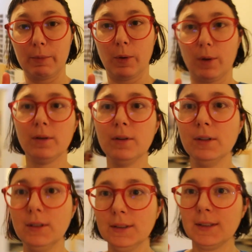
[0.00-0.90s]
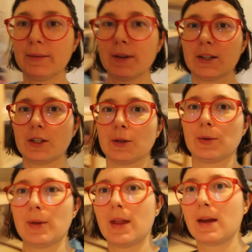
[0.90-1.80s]
bowls. I'm gonna
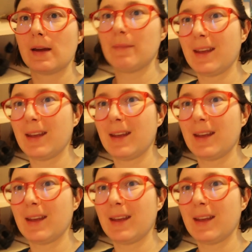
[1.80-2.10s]
show them.